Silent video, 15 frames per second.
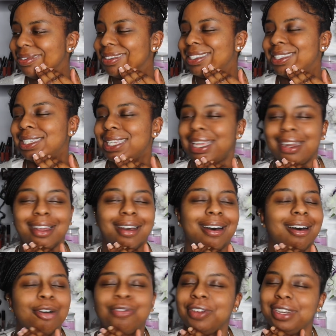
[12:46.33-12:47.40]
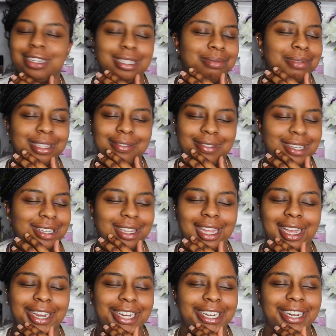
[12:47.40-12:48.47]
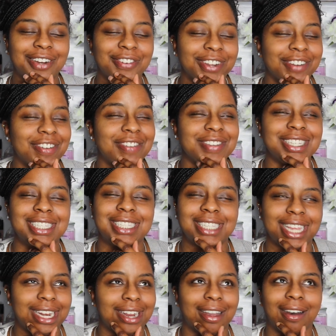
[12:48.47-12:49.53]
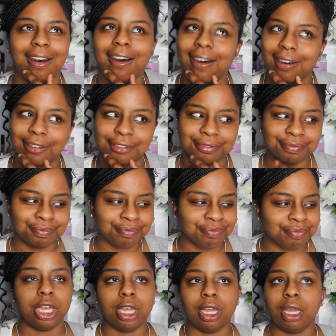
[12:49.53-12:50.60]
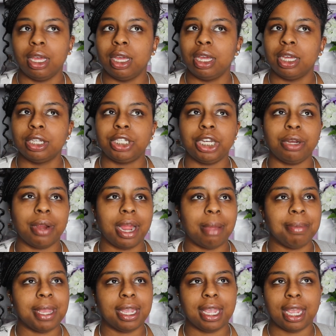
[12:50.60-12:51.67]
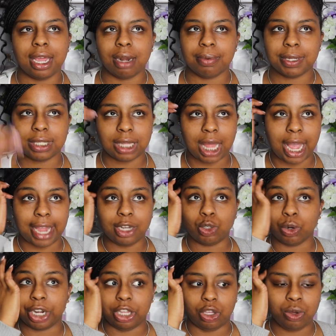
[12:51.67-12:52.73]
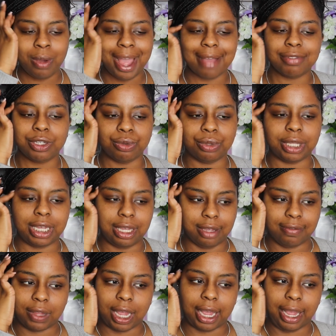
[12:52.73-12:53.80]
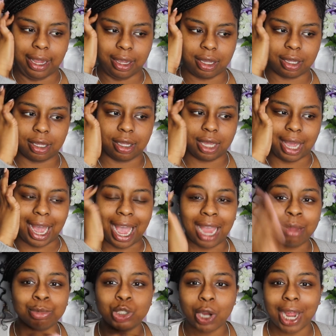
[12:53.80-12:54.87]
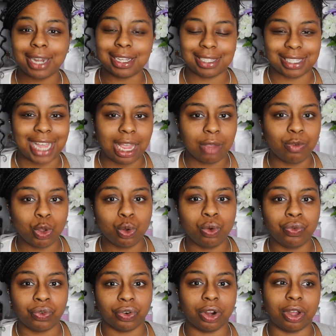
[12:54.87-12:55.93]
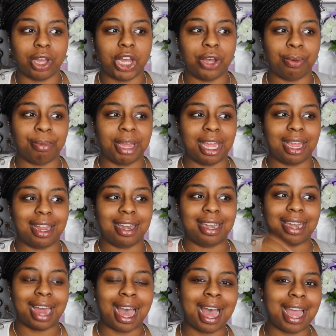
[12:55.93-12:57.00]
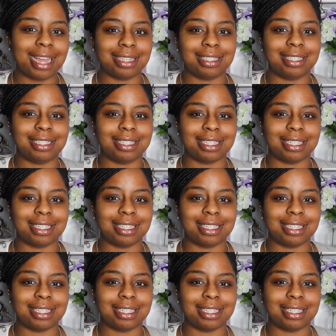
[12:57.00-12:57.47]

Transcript: set it off in this motherfucker. Like, they're gonna make me set it off. She grabbed me again and was like, Jordan, you have to leave. Like, I'm trying to save you from not